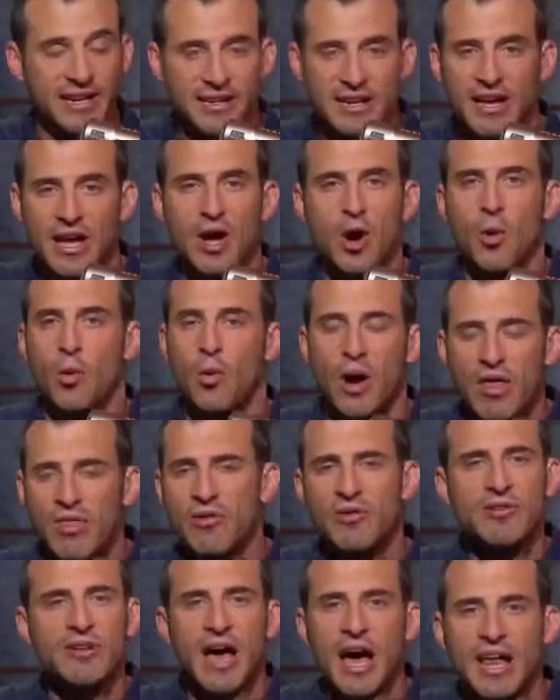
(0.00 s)
And
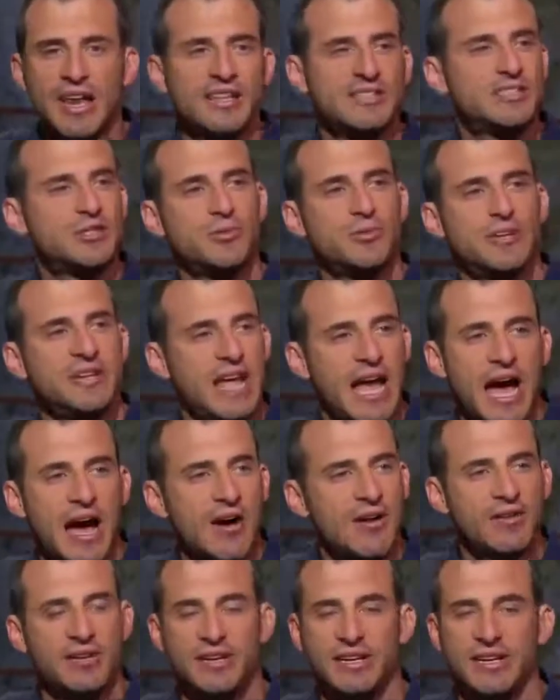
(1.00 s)
whether or not it's a
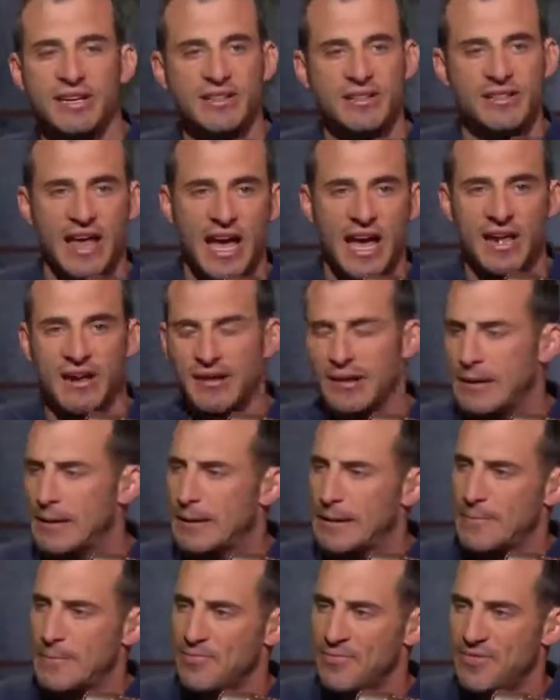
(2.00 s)
reality
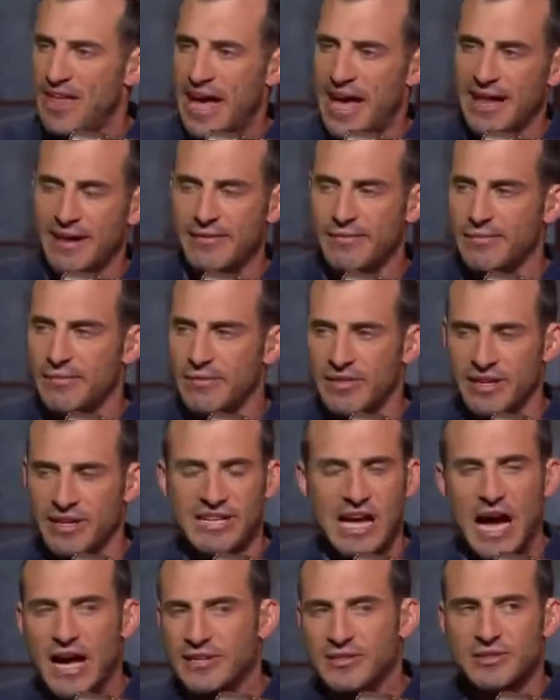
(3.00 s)
that
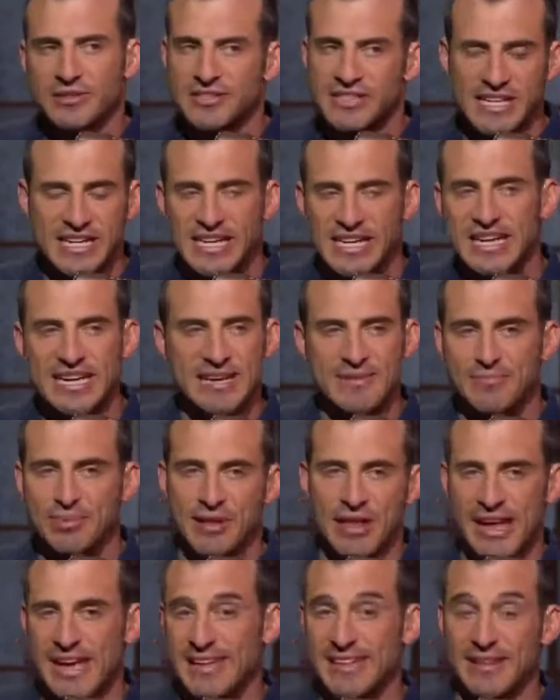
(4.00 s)
the doctors think he
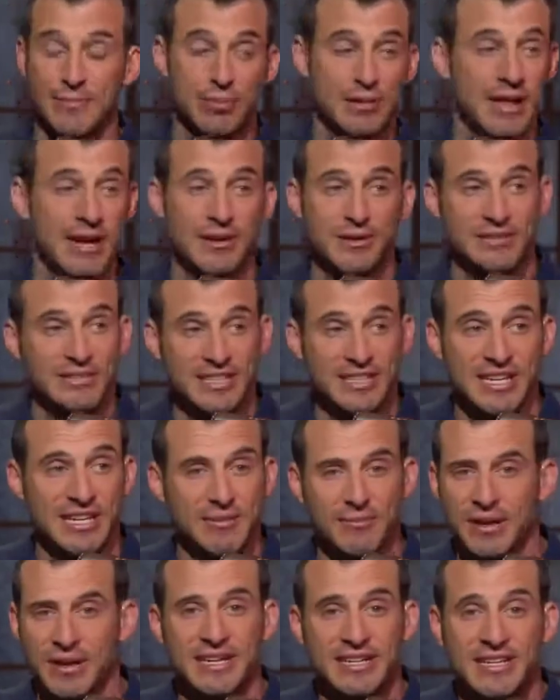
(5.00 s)
can play and the players
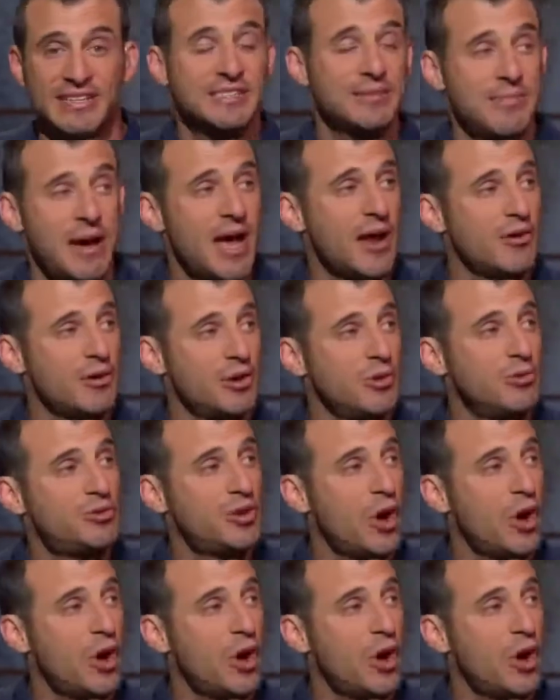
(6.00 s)
think he can, it doesn't matter.